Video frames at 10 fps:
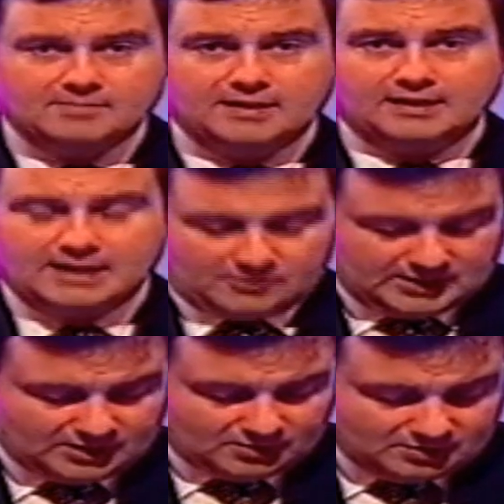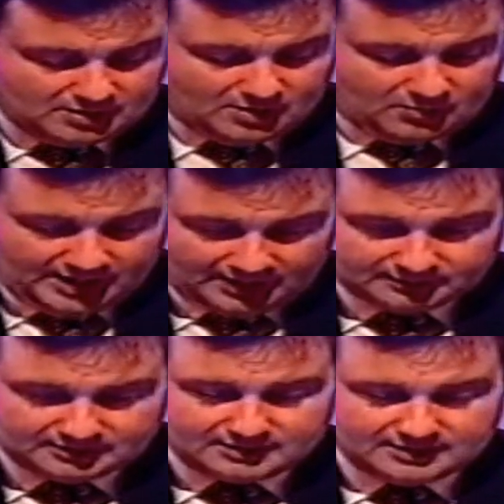Bill. Here we go. Well,
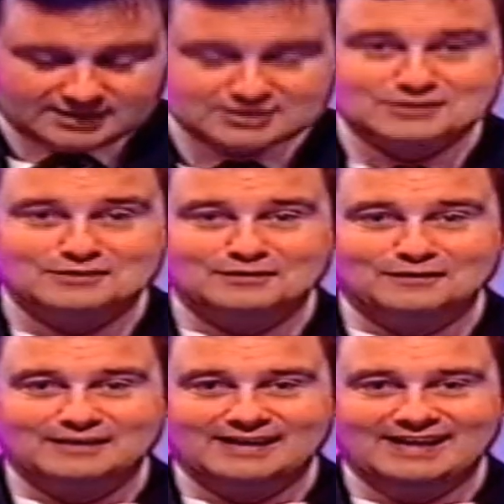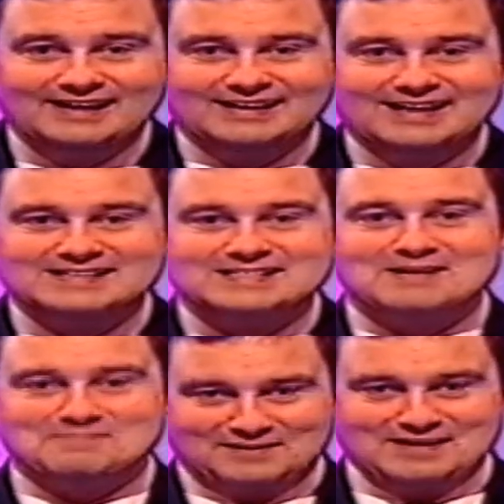let's do it all again. Let's
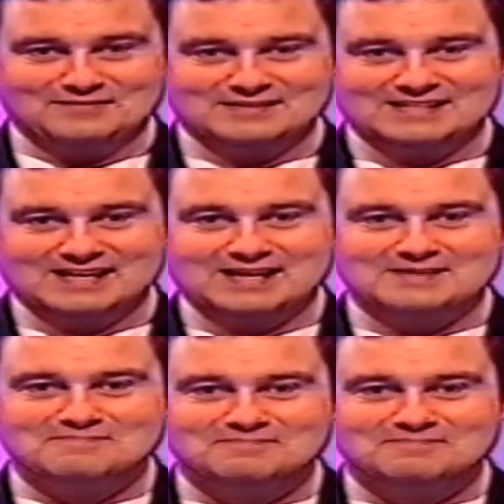uh, play for time.